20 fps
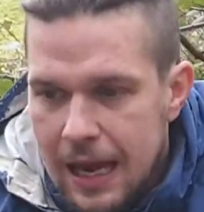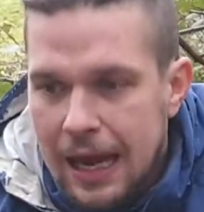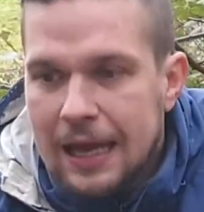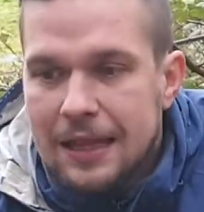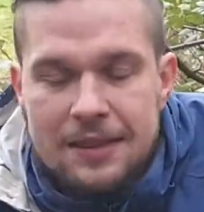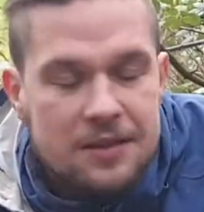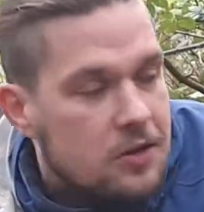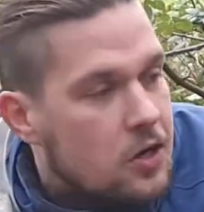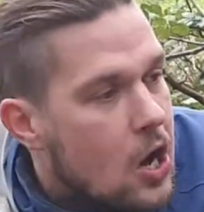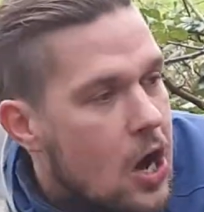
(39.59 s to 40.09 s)

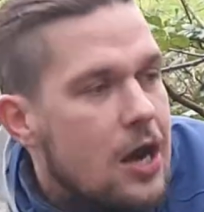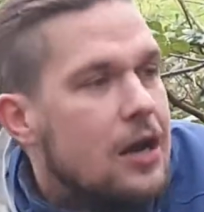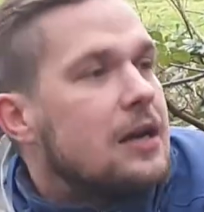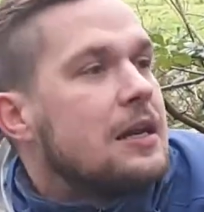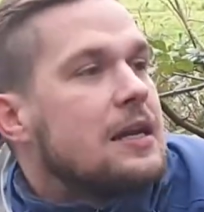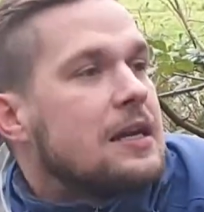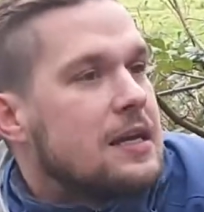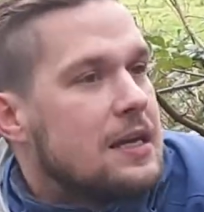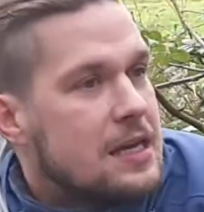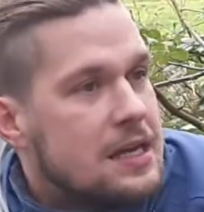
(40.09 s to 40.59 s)
and
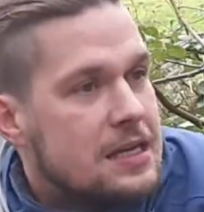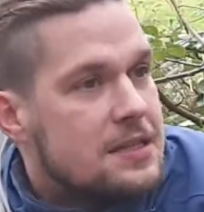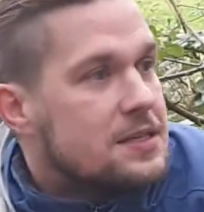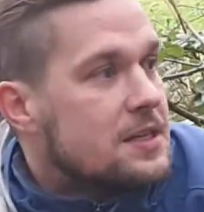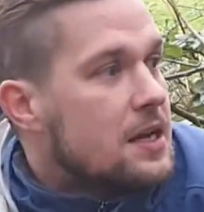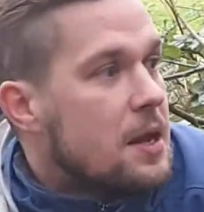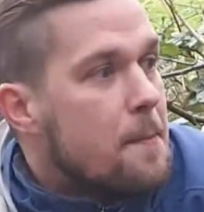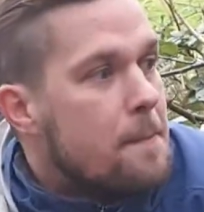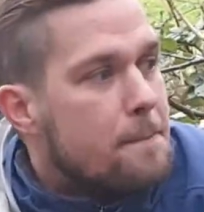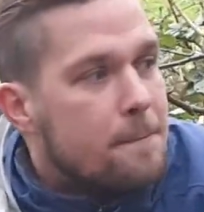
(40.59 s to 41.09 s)
garlic is
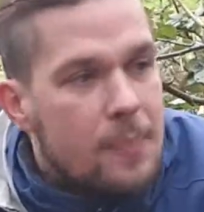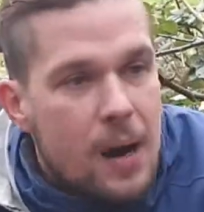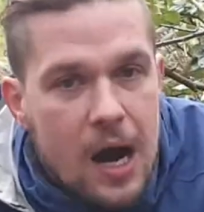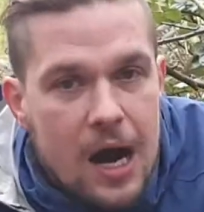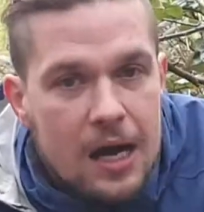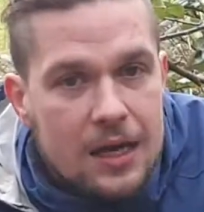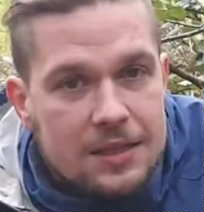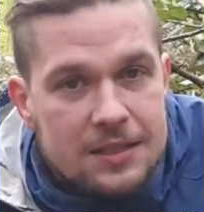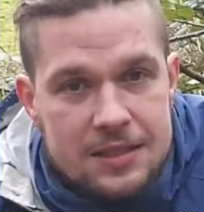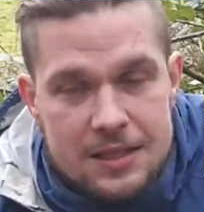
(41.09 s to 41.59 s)
an
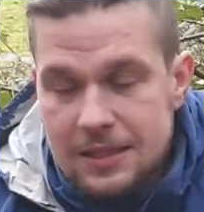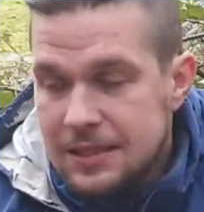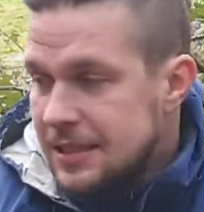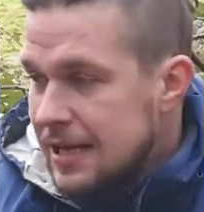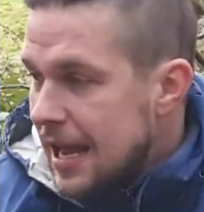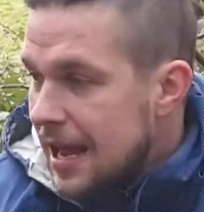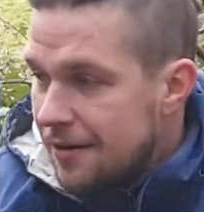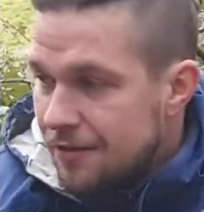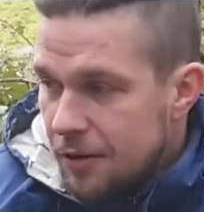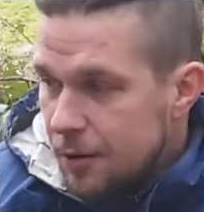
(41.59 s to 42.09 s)
abundant,
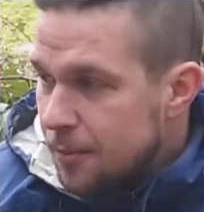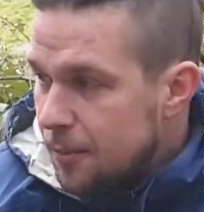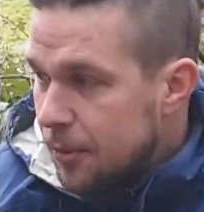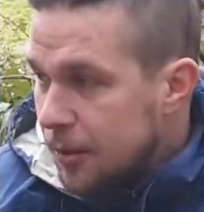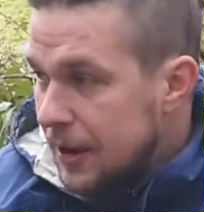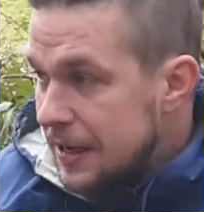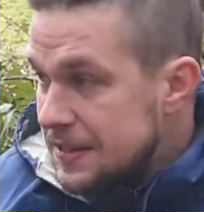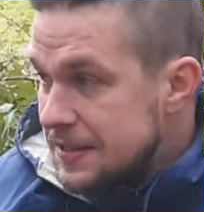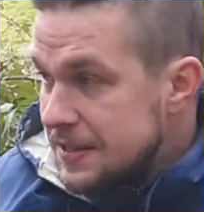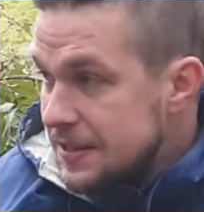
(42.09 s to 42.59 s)

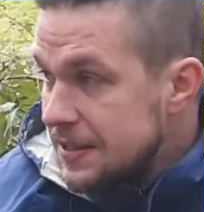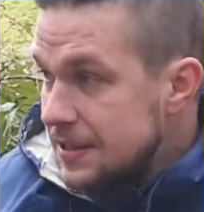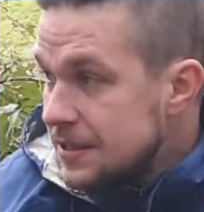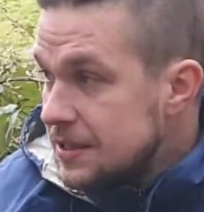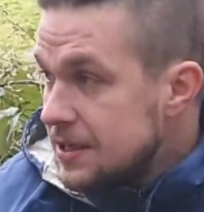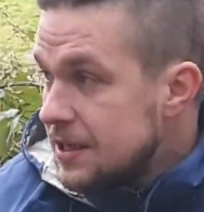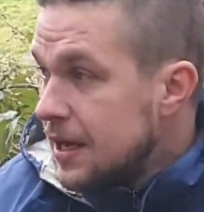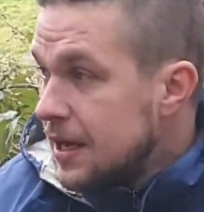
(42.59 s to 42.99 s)
ever-present